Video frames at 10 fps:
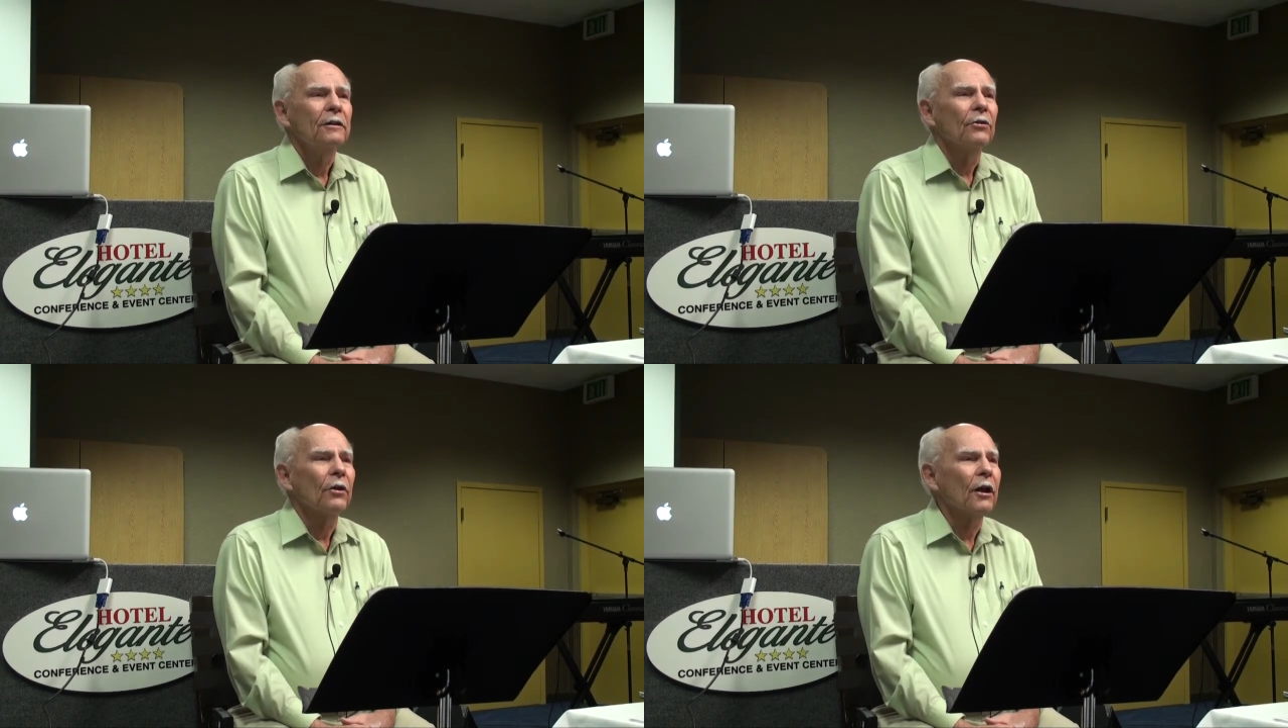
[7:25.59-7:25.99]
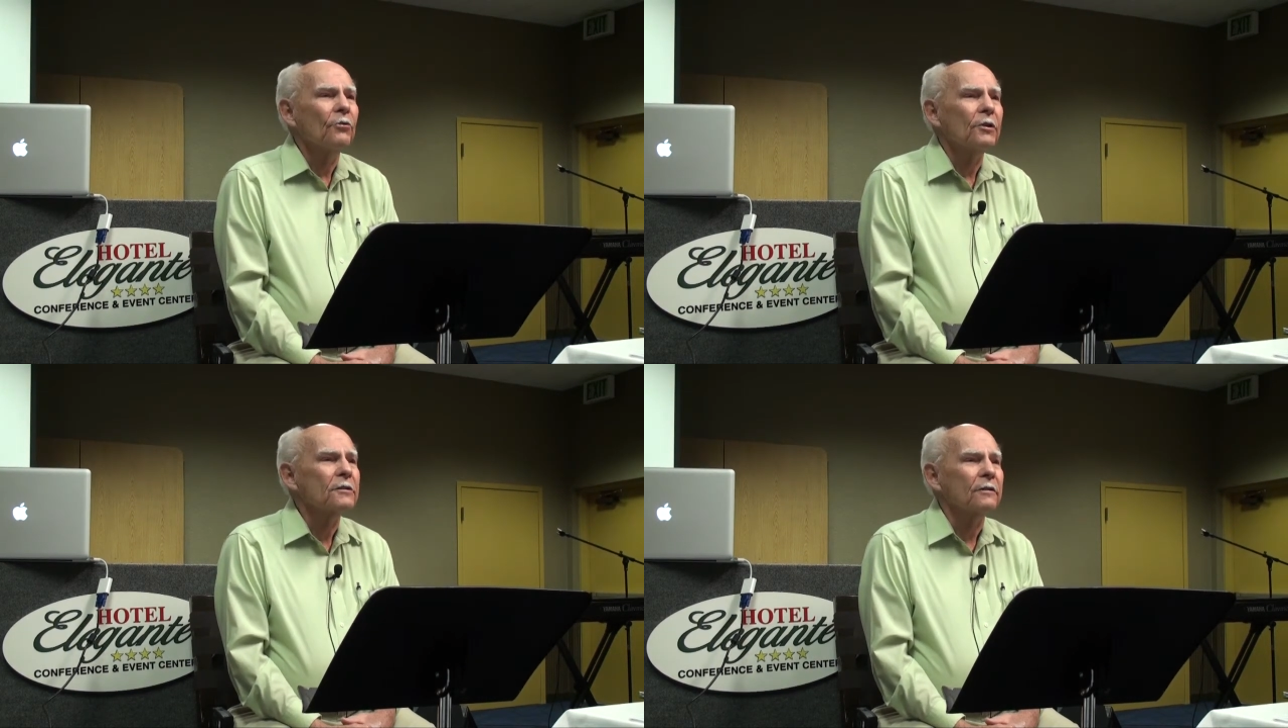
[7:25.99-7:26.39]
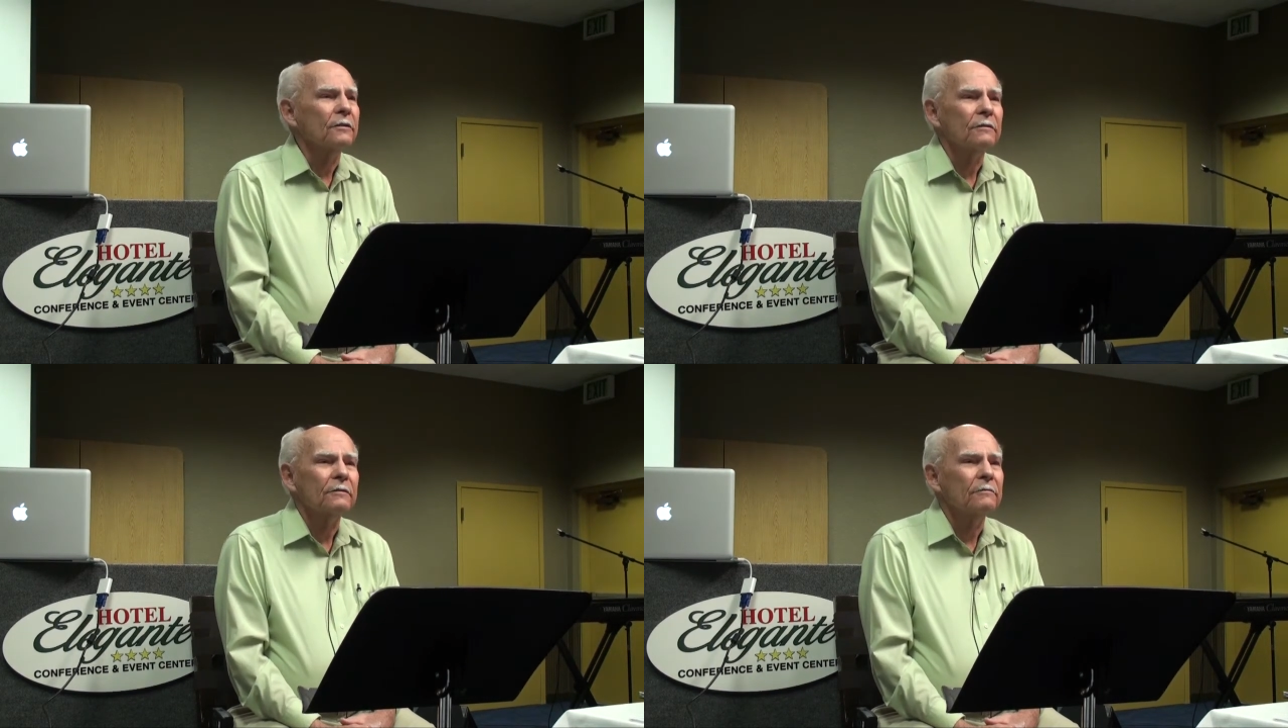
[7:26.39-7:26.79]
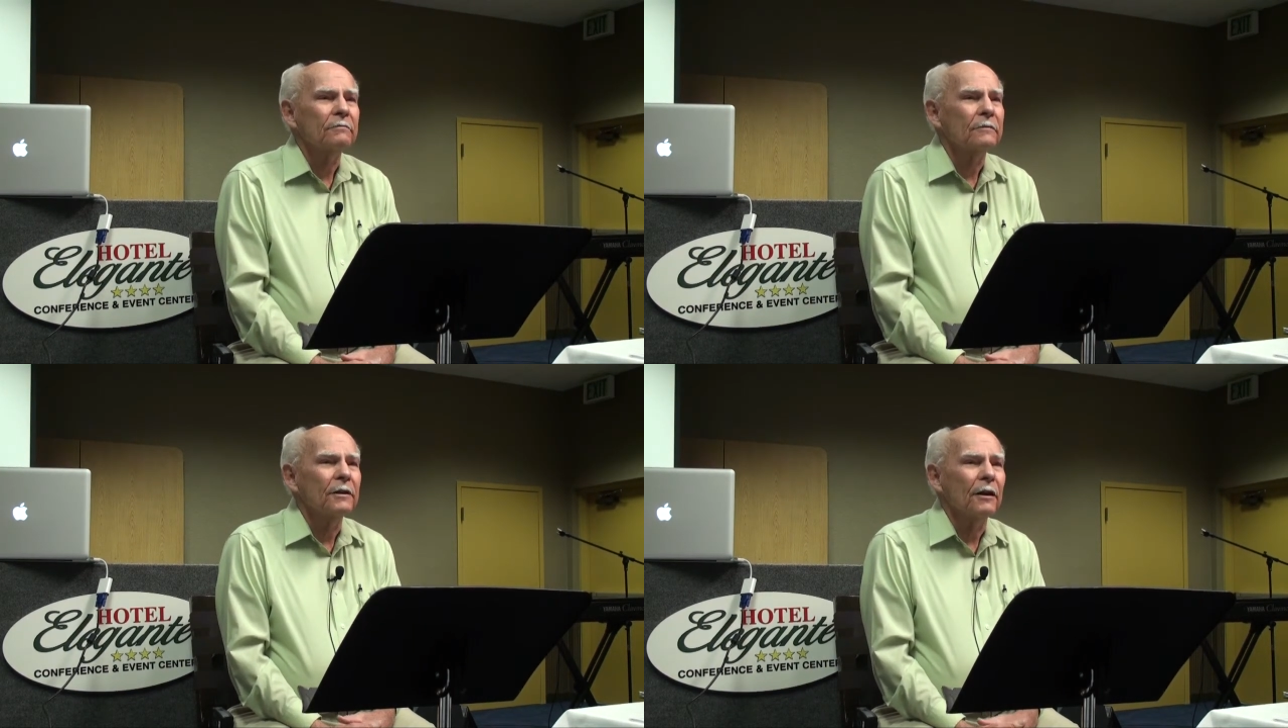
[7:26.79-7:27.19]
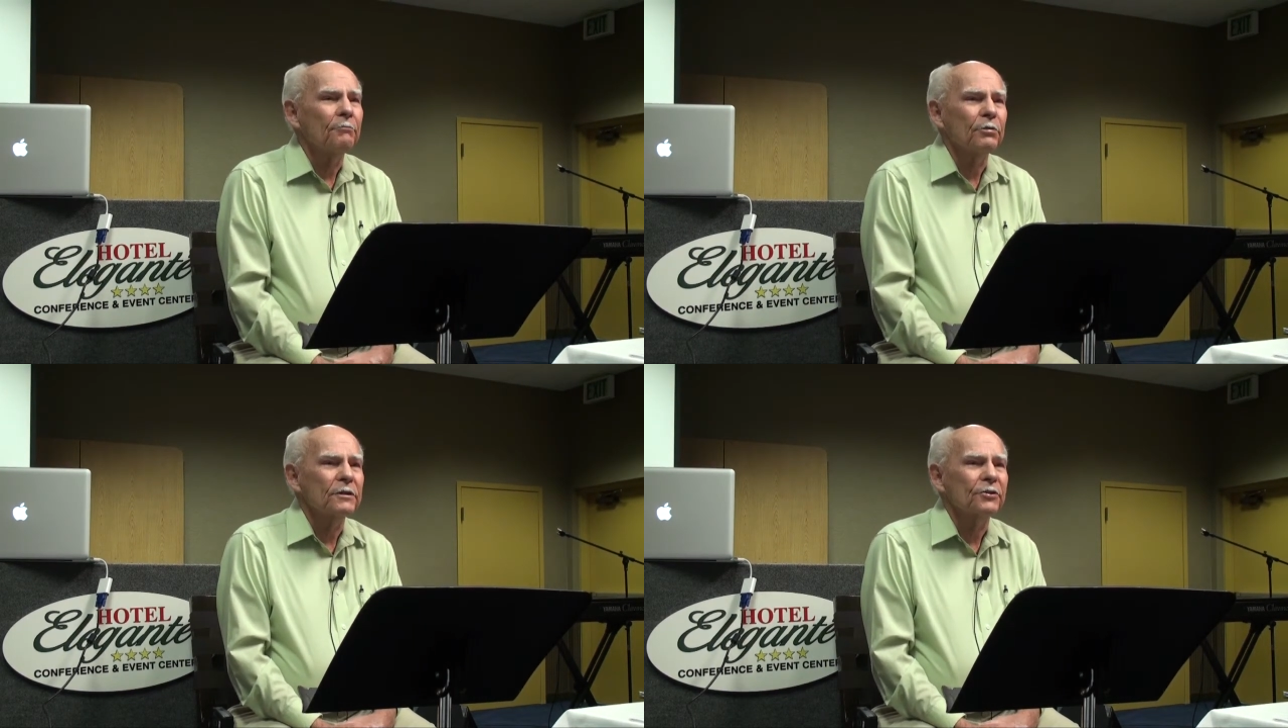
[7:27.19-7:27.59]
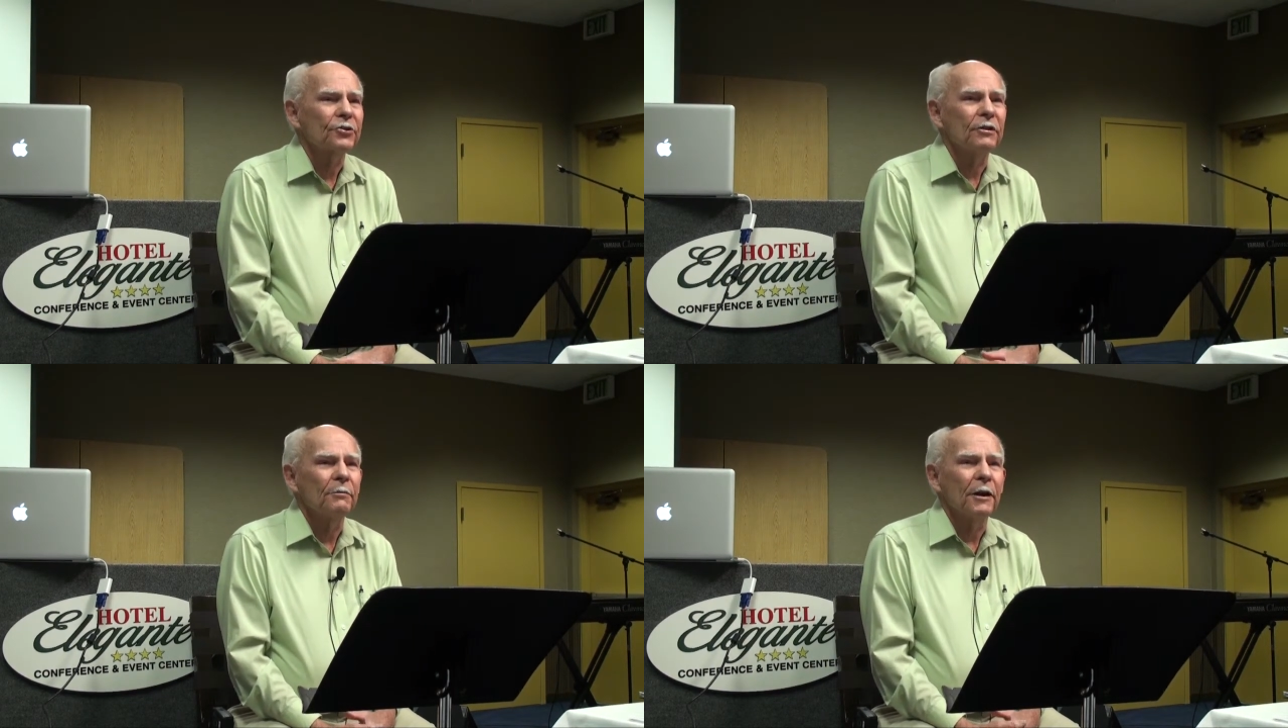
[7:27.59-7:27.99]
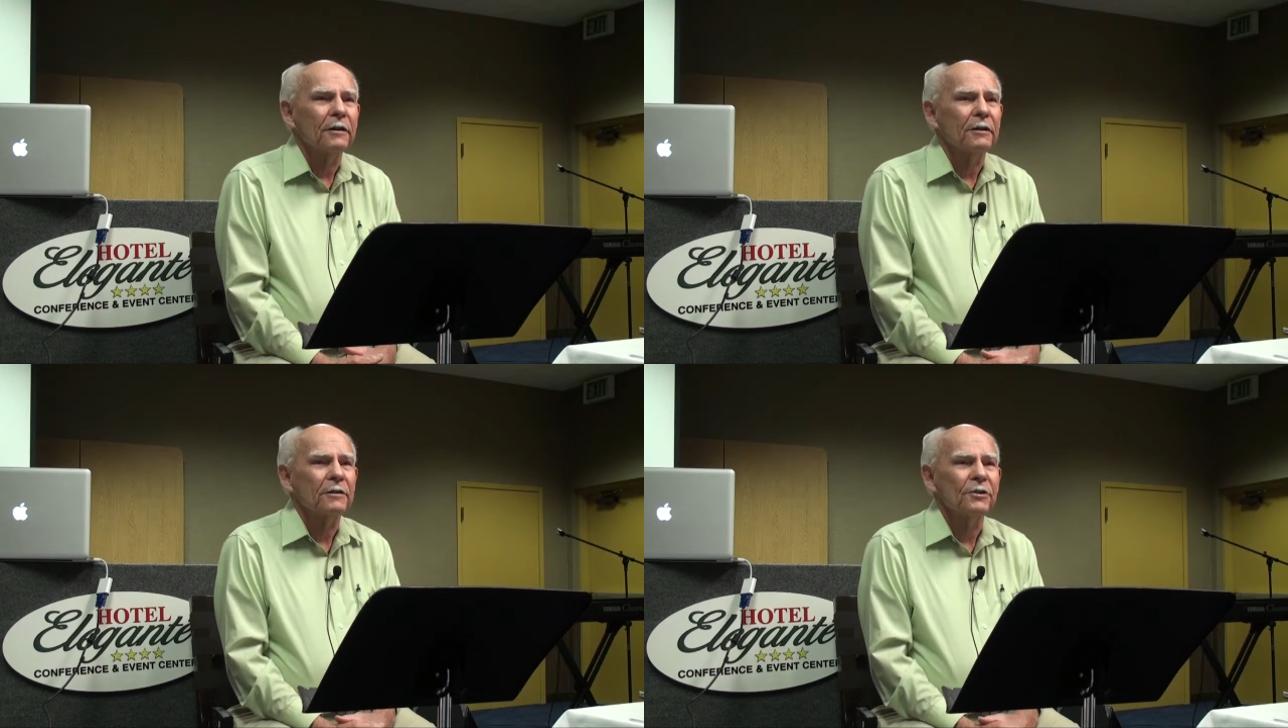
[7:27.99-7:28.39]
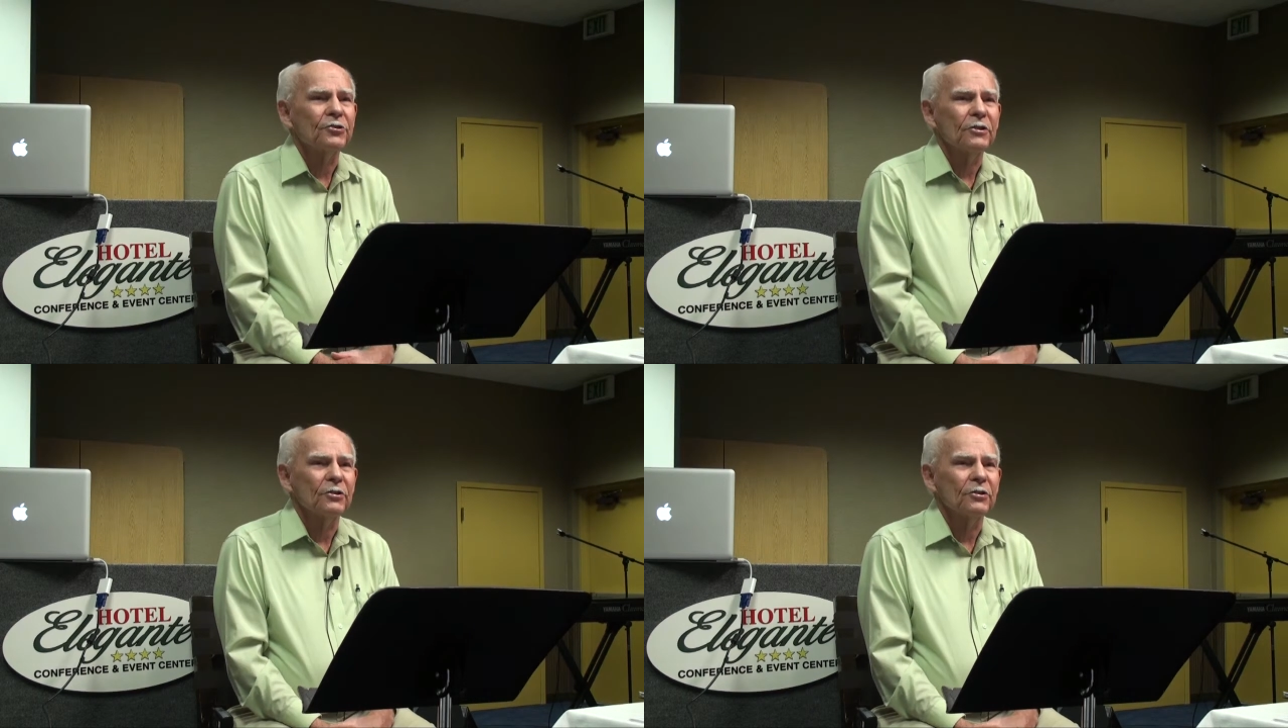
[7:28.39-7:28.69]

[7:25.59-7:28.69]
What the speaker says: Well, I wasn't in a position to make decisions.